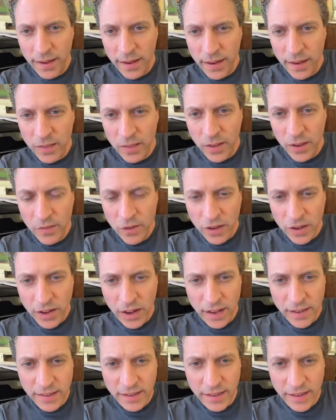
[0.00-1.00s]
Love your
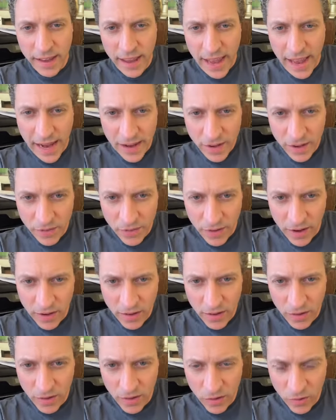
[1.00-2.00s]
content. Actor for
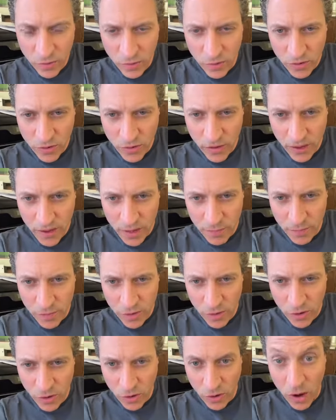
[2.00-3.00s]
18 years will sign
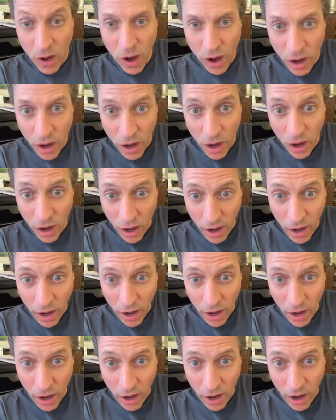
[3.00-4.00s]
up for your...
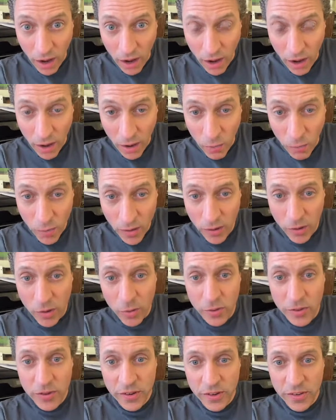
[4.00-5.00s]
We
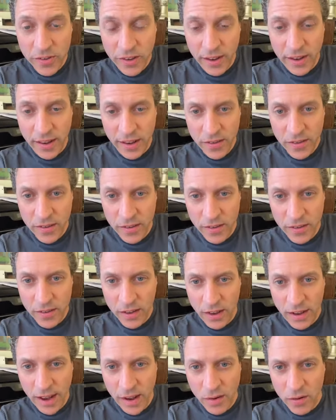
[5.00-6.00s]
don't know what he's going to say next. He
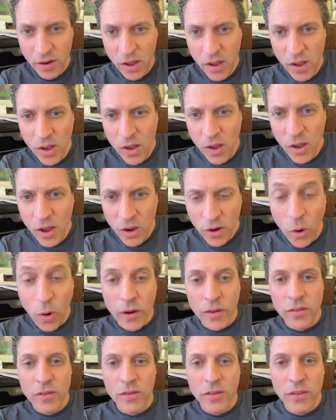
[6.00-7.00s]
cut out.
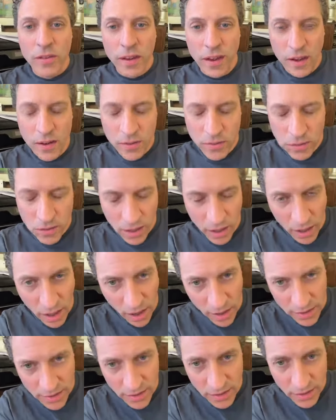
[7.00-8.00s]
Course. Oh, my
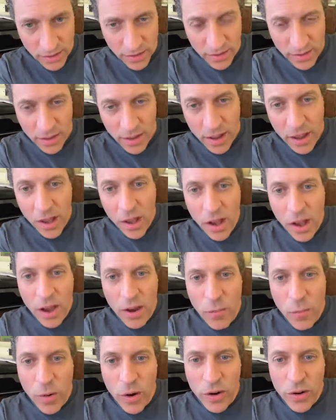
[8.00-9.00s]

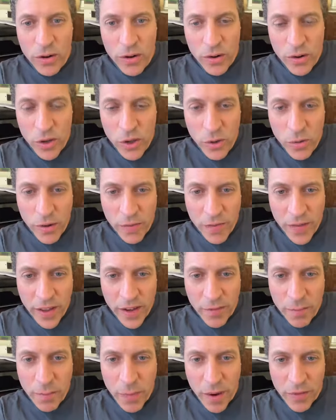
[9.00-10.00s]
God. Were you a
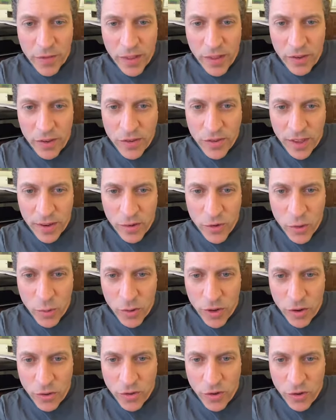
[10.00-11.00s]
fan of Beverly Hills
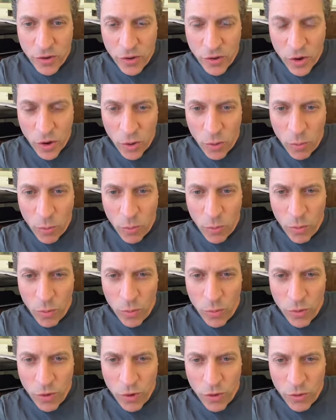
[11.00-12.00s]
90210?
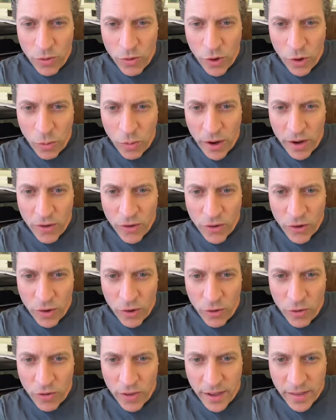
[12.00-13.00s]
Do you know why a
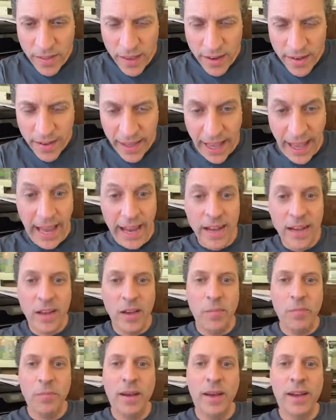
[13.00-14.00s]
show like that
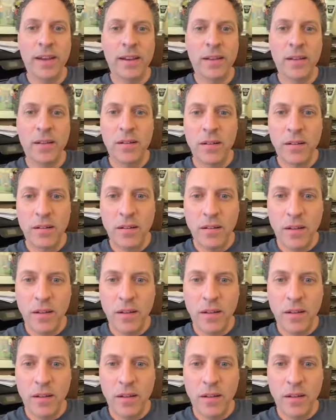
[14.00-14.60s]
can't come back?